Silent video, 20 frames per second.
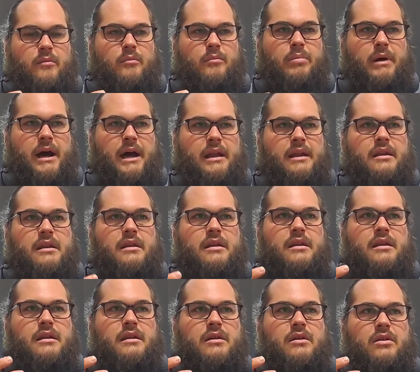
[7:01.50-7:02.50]
But
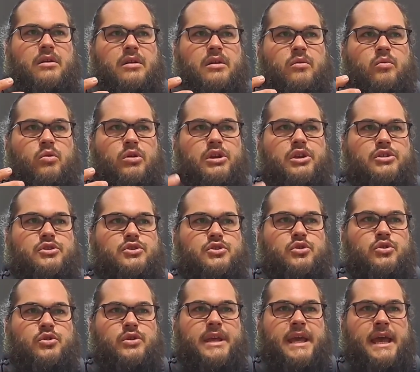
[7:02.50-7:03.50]
what you
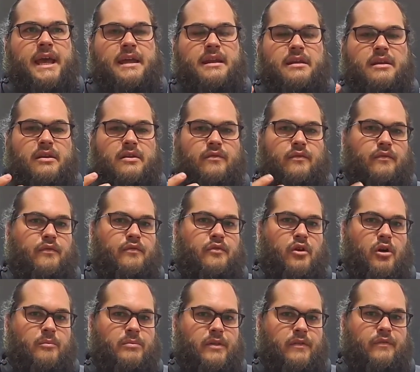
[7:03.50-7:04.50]
do get
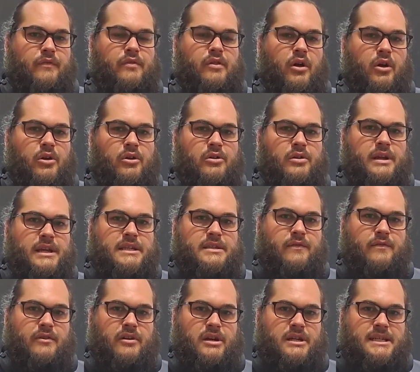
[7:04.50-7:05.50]
from the Flow is a
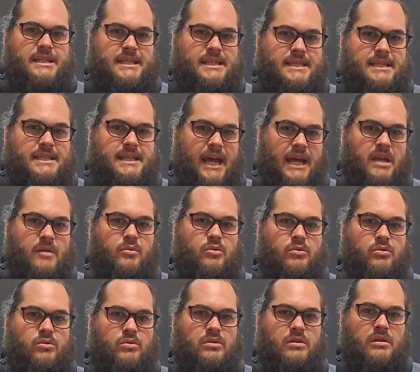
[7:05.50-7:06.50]
very
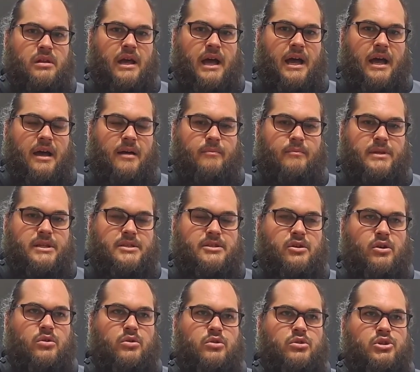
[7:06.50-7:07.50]
stable
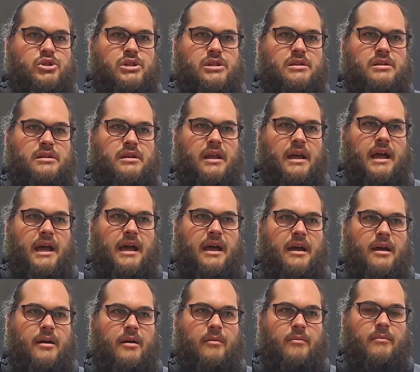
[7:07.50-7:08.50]
midsole cushion.
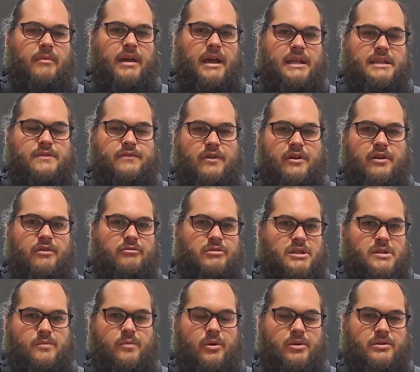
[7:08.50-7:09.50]
It's very
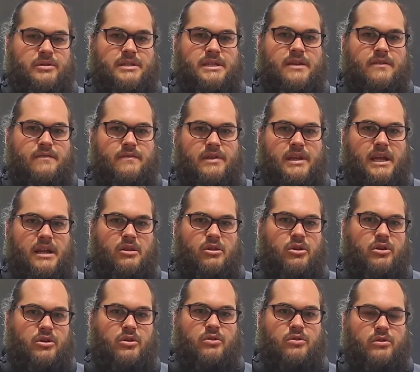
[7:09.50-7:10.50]
responsive. You get a lot
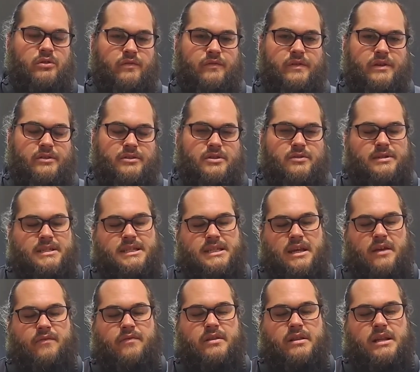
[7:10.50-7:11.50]
of court feel, so it's
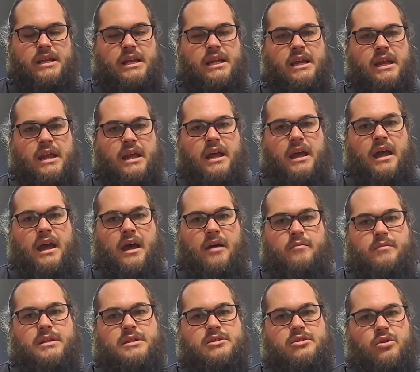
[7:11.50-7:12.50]
definitely a
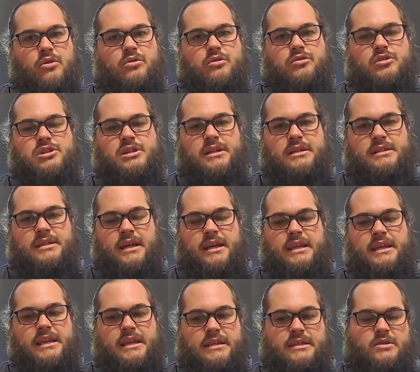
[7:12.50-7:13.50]
midsole cushioning
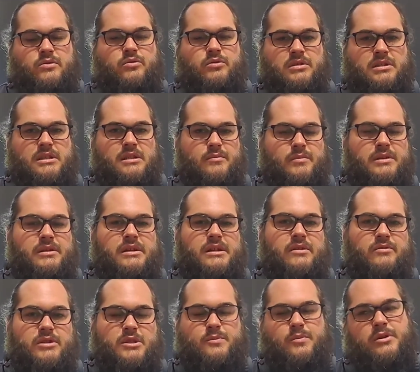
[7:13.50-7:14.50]
tech geared towards stability and
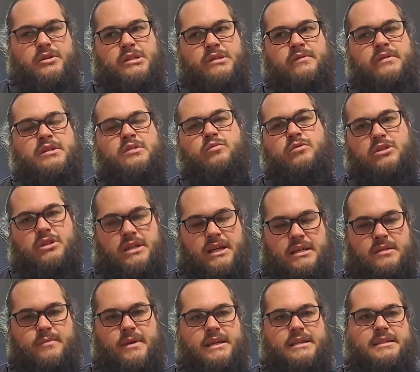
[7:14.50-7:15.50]
responsiveness, which
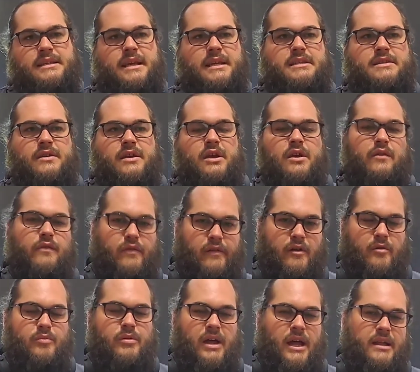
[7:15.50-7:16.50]
does make sense for
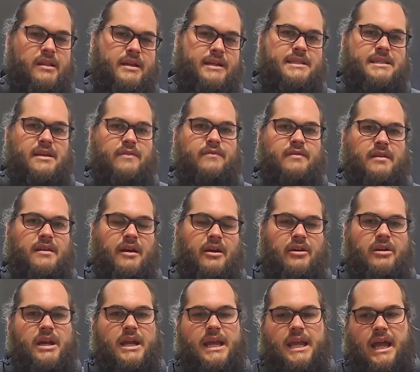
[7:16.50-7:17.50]
a player like Stephen
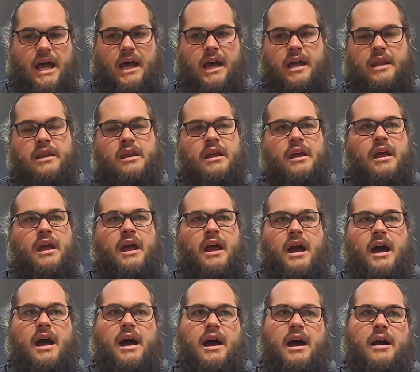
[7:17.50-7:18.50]
Curry, a guard.
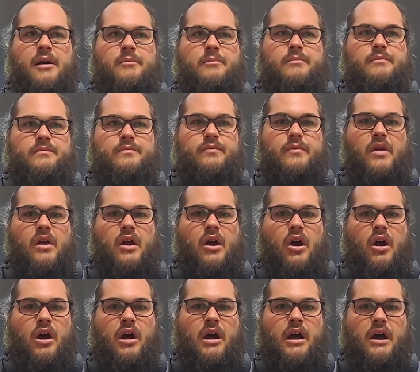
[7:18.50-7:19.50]
I
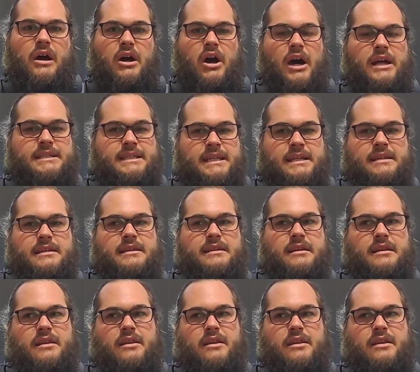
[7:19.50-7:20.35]
didn't